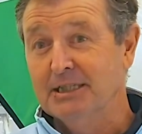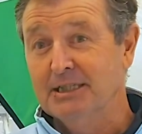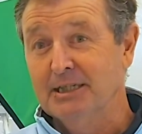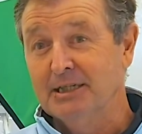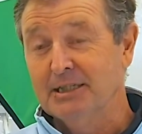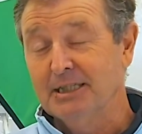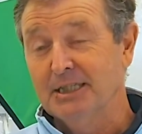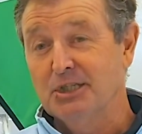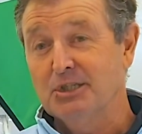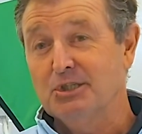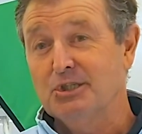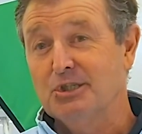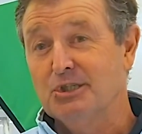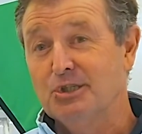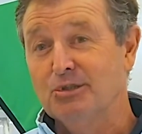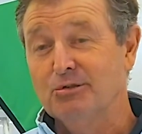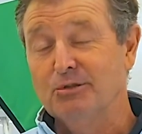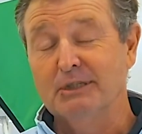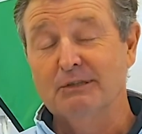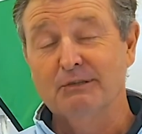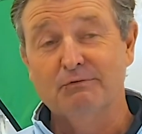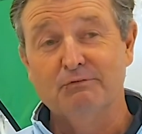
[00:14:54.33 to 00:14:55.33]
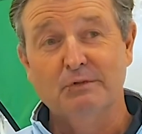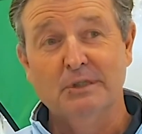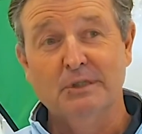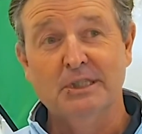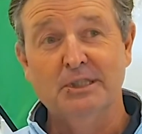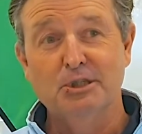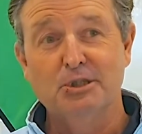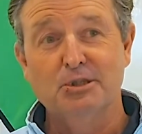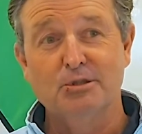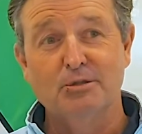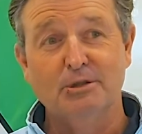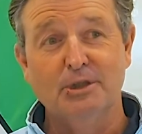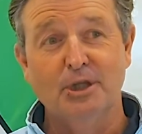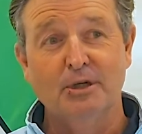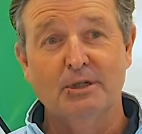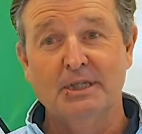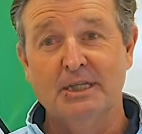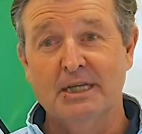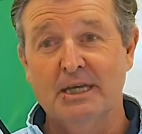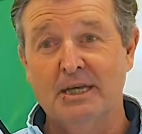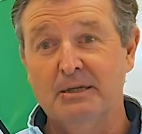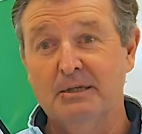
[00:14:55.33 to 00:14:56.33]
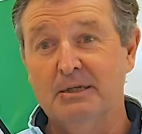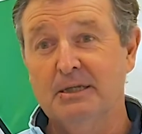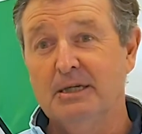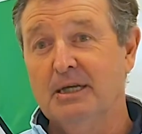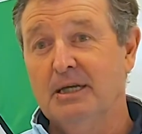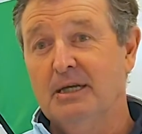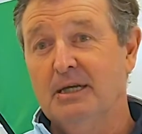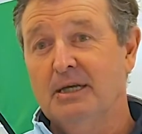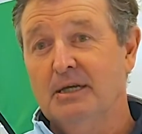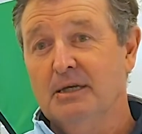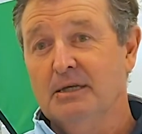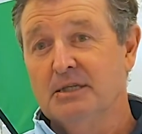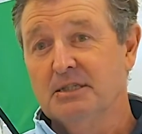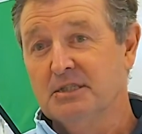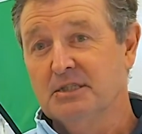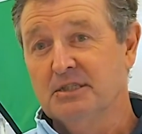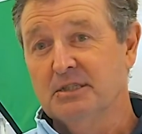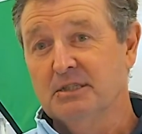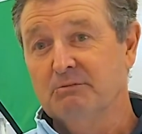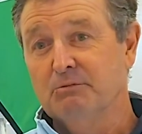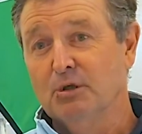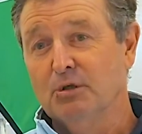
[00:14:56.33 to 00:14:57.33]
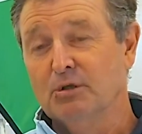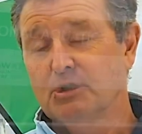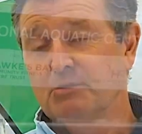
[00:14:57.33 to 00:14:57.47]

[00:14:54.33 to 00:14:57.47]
I guess, during initial lockdown is the Hawke's